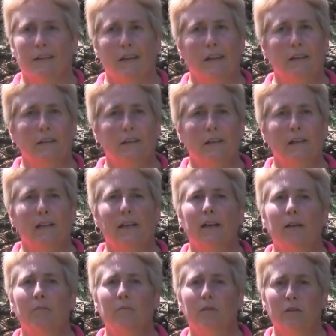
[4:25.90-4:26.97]
Take a look
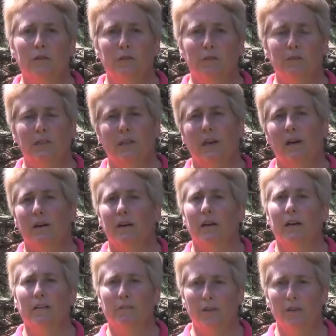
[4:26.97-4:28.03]
at them, do some
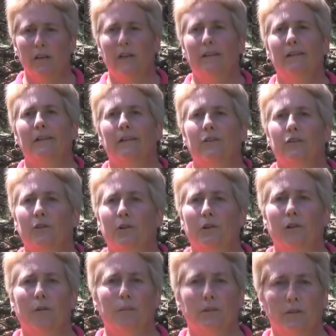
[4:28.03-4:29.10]
scouting. If you need to
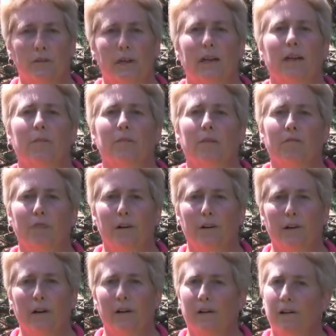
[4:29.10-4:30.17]
control them, it's going to happen
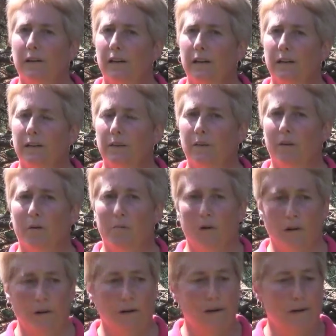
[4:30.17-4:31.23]
very early in the
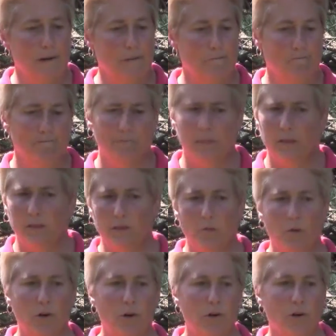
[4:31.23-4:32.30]
summer. Um,
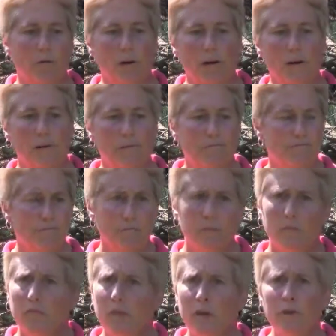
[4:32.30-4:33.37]
somewhere around
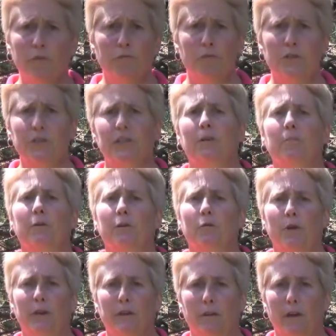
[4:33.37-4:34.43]
the first couple of
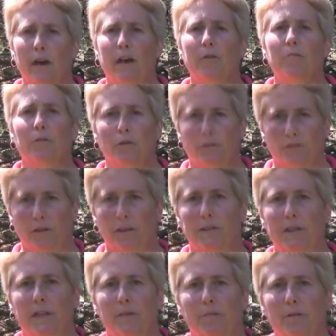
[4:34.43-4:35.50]
weeks of April, for
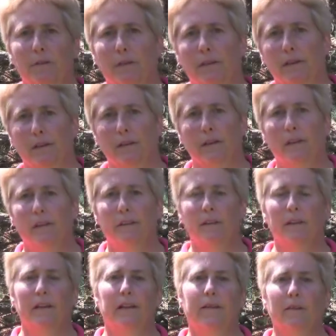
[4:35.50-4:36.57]
example, in the, the
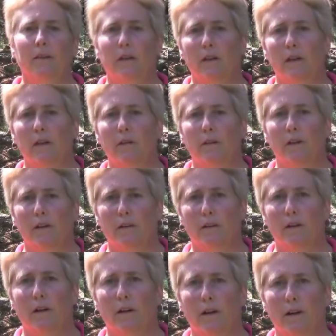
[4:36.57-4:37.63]
Lansing and East Lansing